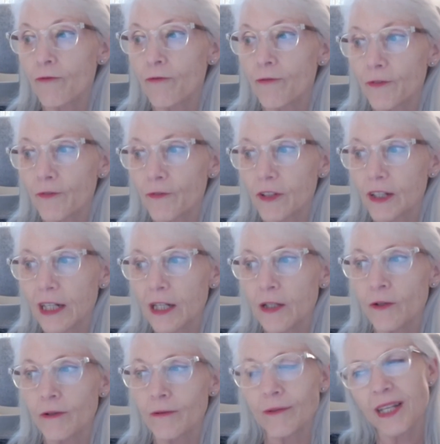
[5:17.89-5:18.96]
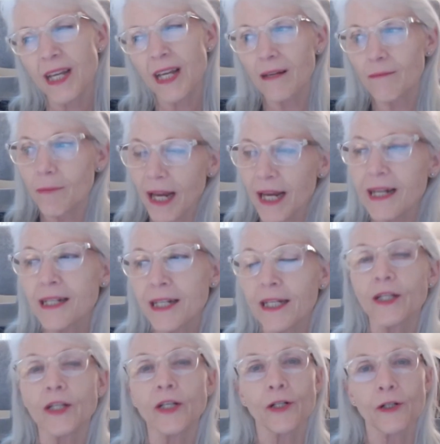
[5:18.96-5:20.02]
15 or say
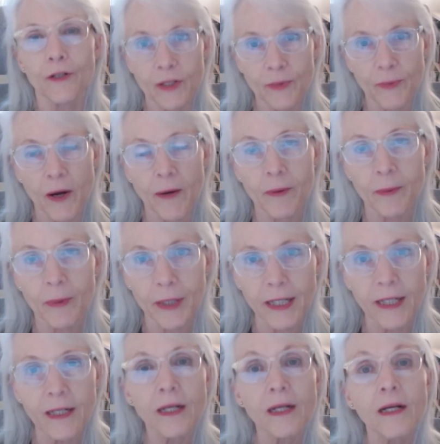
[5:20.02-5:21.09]
18 years probably,